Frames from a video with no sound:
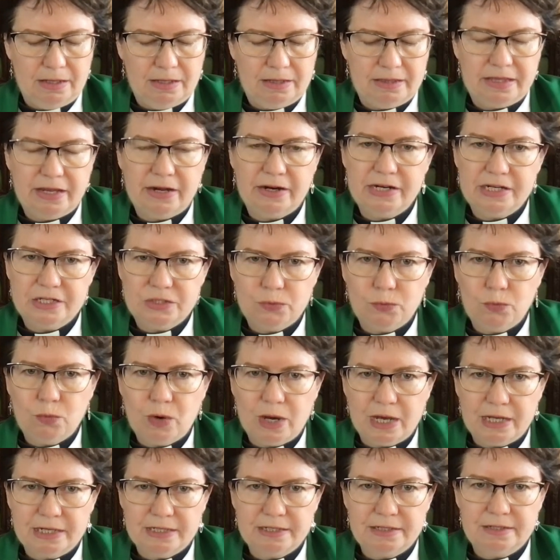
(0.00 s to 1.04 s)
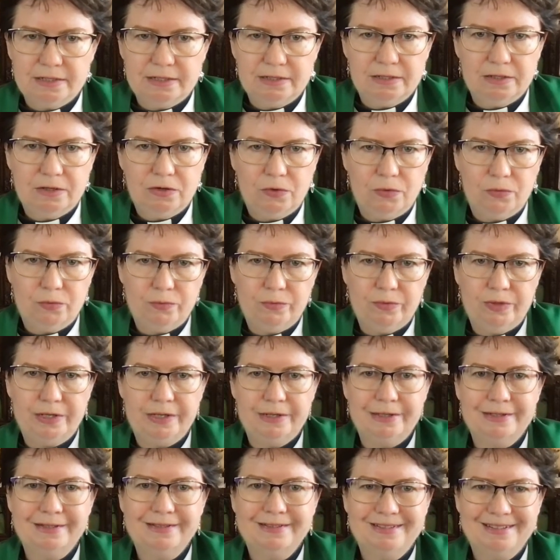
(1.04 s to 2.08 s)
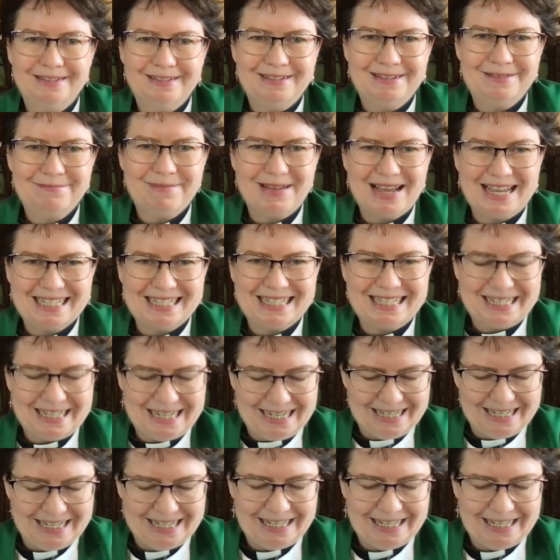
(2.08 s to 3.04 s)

There is one real master.